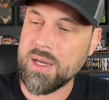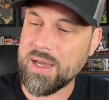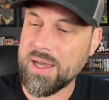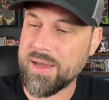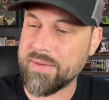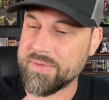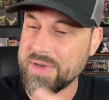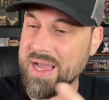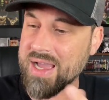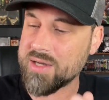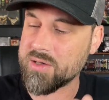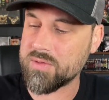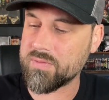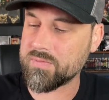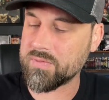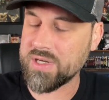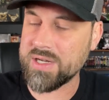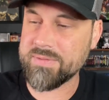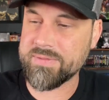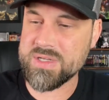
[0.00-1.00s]
I've not
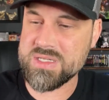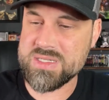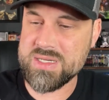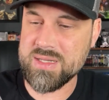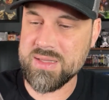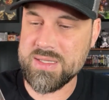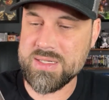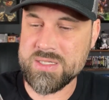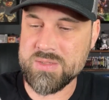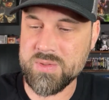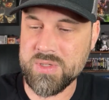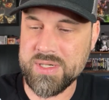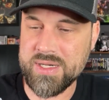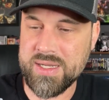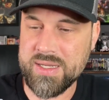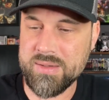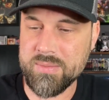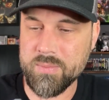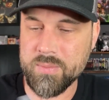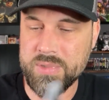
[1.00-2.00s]
revisited this one
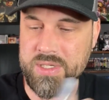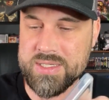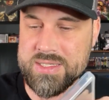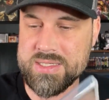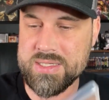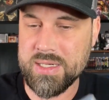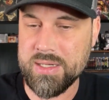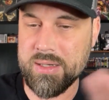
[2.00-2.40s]
yet, but